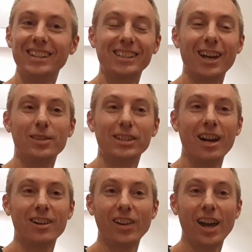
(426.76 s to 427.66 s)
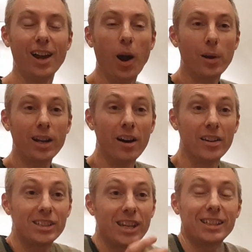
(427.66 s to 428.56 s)
So it's kind of like, we
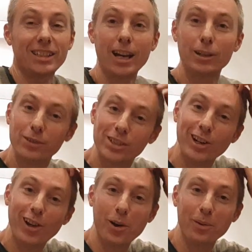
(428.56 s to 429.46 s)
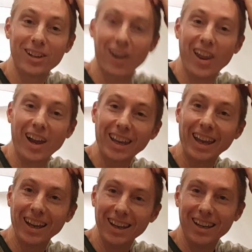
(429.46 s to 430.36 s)
can't stay sad for too long, we don't like
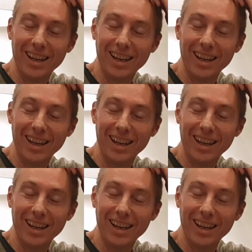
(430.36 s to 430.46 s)
it.